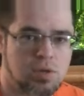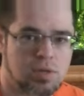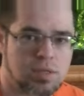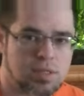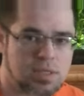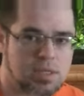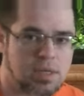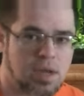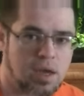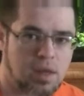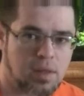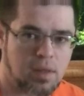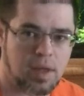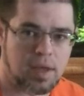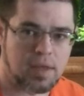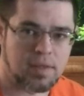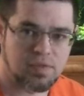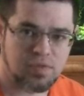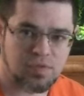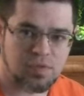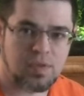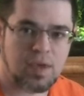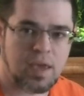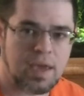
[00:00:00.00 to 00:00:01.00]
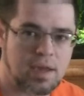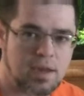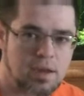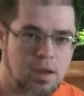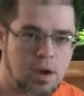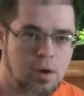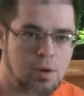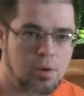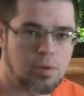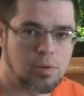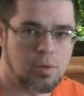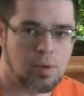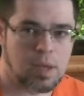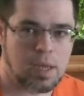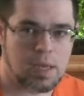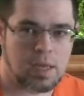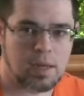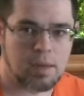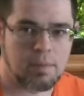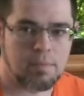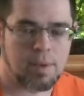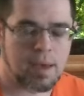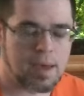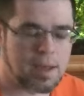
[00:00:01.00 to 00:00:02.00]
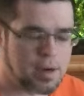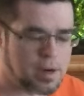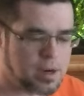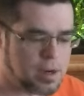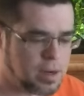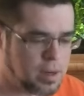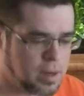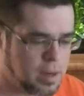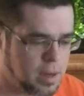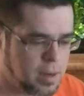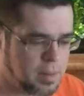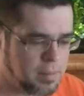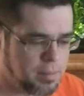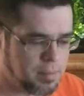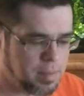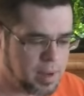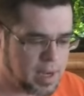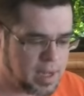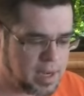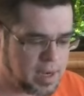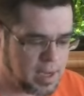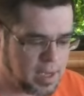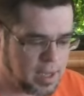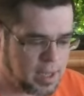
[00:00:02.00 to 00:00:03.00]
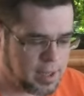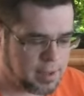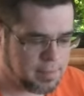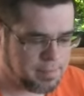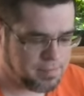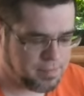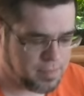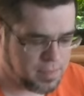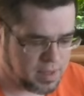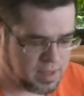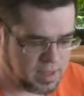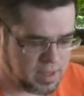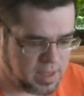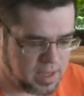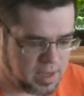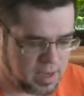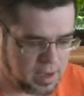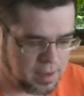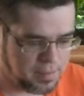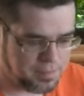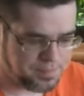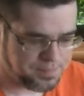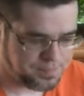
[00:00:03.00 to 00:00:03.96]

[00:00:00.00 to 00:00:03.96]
It's not like they know any better, but uh, yeah,